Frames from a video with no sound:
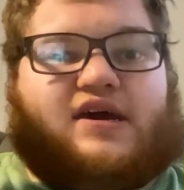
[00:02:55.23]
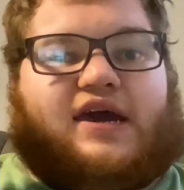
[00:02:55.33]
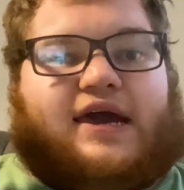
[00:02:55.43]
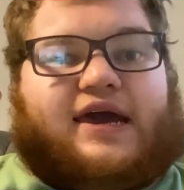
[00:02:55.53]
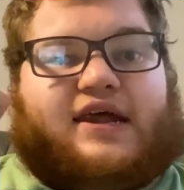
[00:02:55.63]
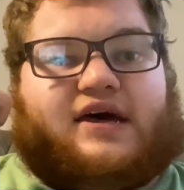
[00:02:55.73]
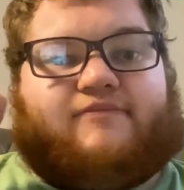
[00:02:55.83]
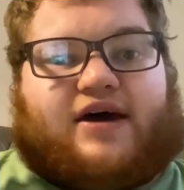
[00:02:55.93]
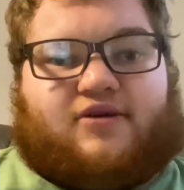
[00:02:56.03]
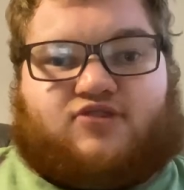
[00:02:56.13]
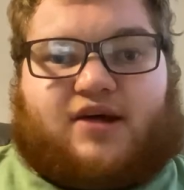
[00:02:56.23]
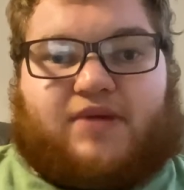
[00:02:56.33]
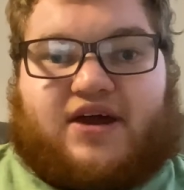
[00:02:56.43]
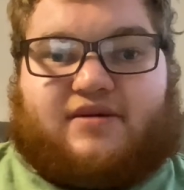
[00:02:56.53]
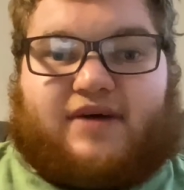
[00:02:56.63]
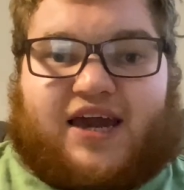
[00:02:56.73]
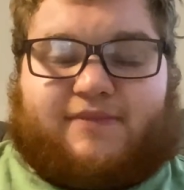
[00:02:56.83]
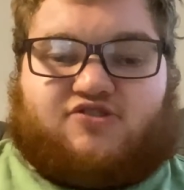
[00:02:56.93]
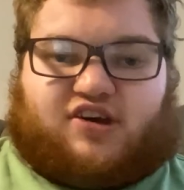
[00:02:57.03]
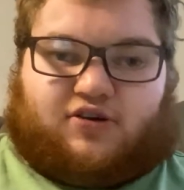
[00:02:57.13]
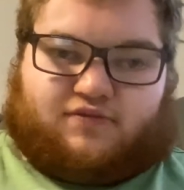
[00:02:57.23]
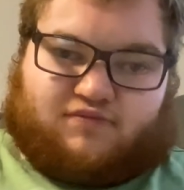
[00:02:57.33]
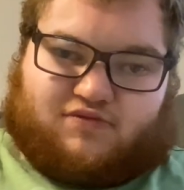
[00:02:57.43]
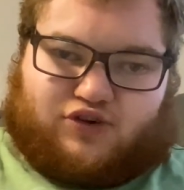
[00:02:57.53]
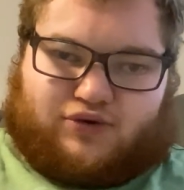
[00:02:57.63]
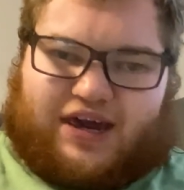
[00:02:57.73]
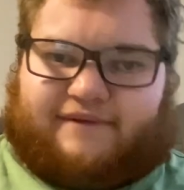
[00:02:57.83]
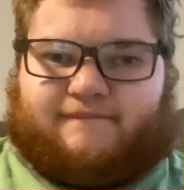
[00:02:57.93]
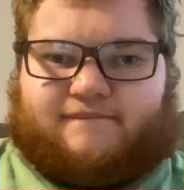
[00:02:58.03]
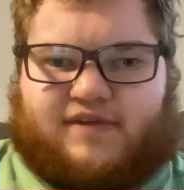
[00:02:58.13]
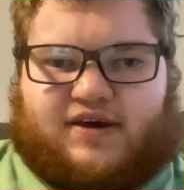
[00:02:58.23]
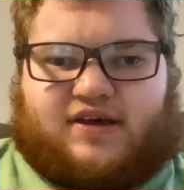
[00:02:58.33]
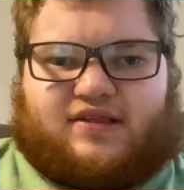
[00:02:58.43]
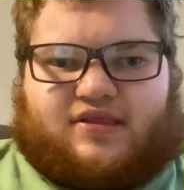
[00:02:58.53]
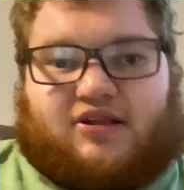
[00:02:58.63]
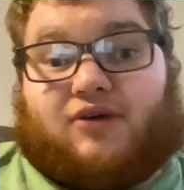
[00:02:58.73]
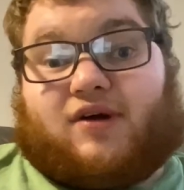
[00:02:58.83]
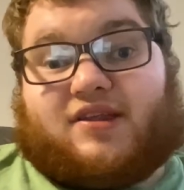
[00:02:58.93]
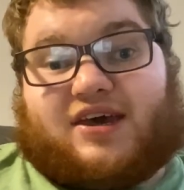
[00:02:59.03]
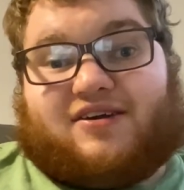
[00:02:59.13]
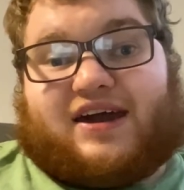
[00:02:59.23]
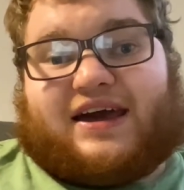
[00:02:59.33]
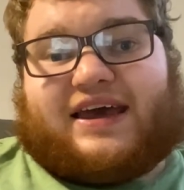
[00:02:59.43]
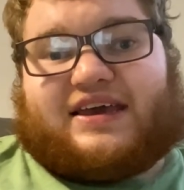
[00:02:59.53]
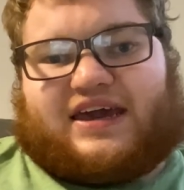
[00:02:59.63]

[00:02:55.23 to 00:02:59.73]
And I'll try to play it on my gaming channel. So yeah, that's all I want to tell you guys.